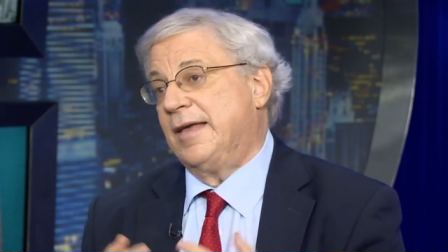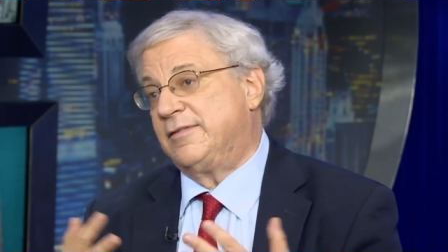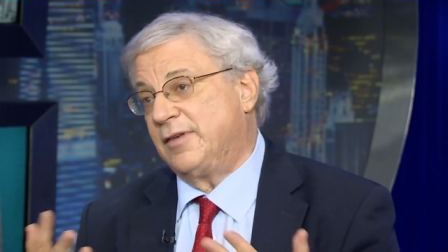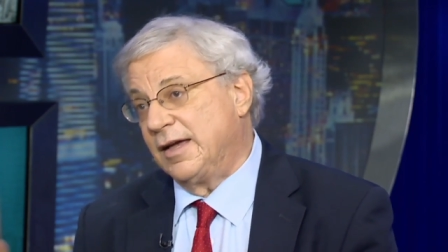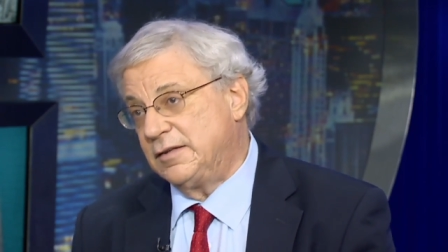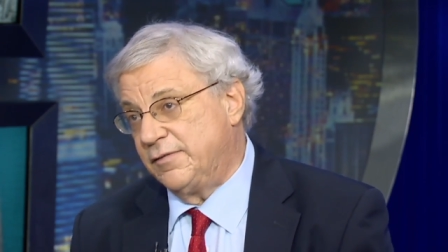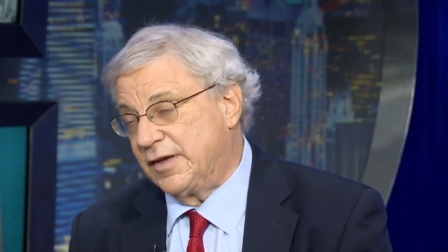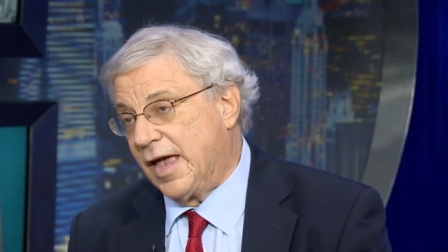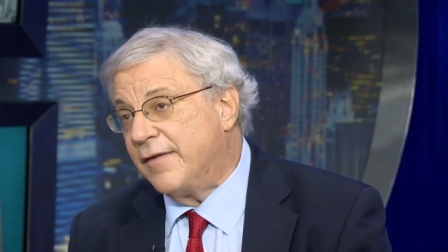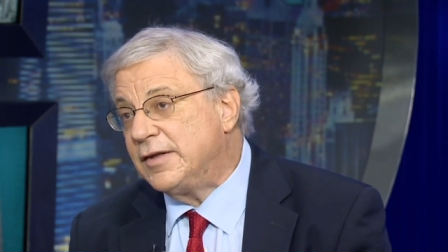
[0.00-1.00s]
as
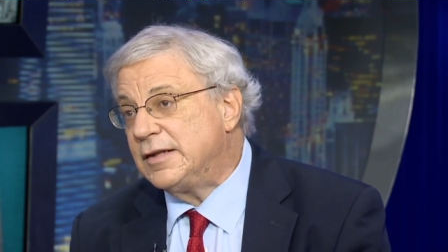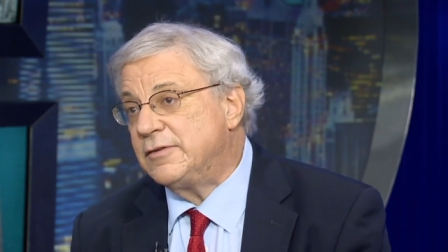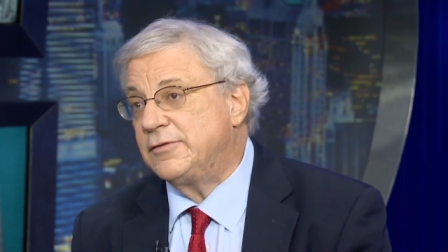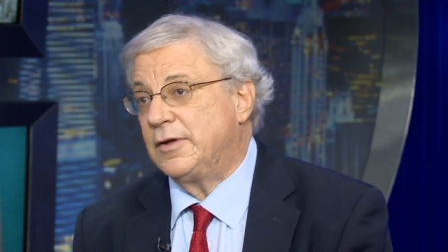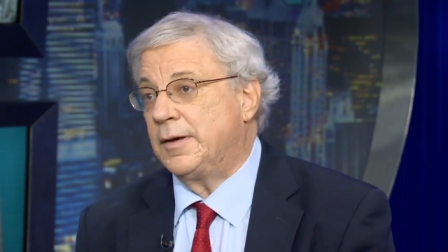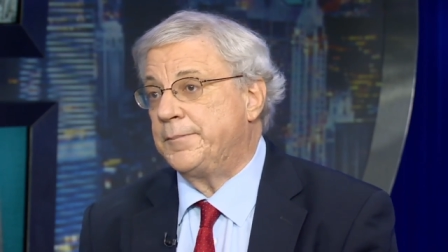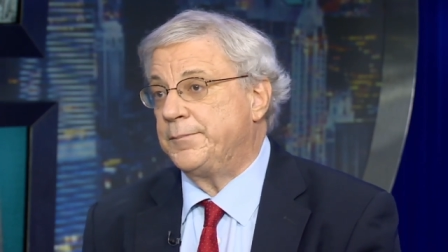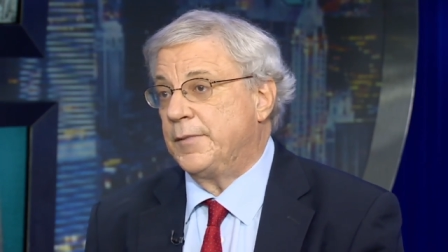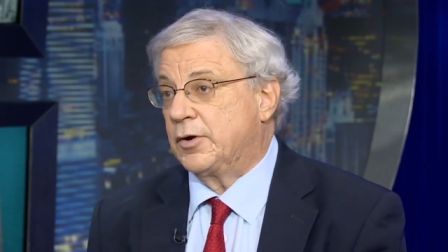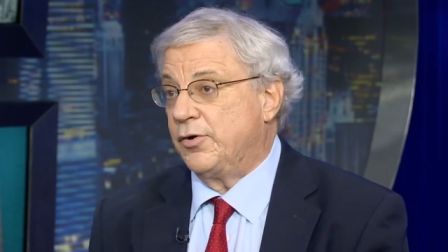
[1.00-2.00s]
scientific evidence
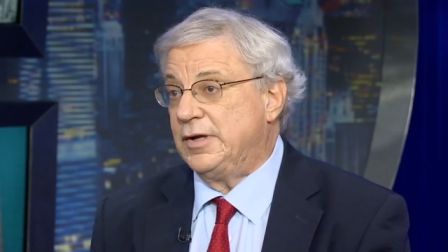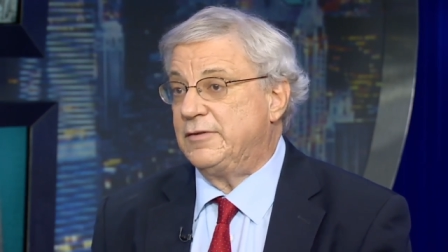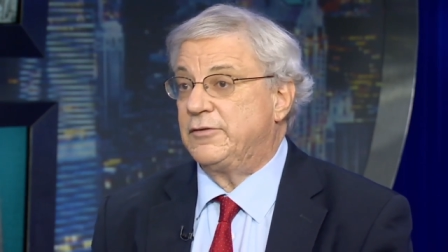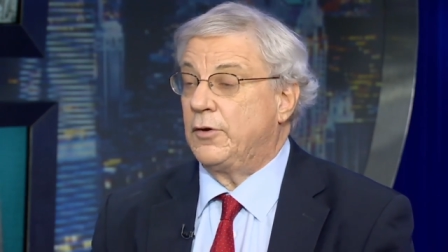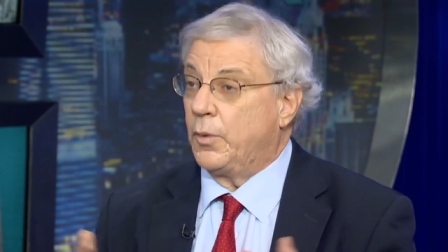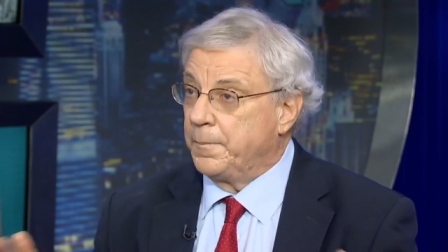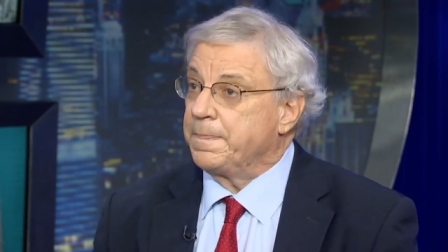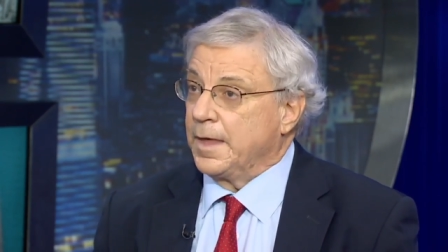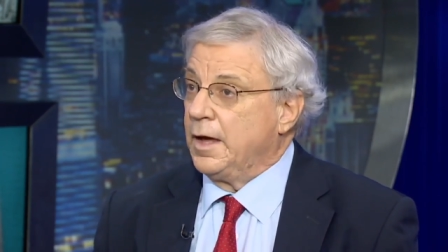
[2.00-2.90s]
accretes. So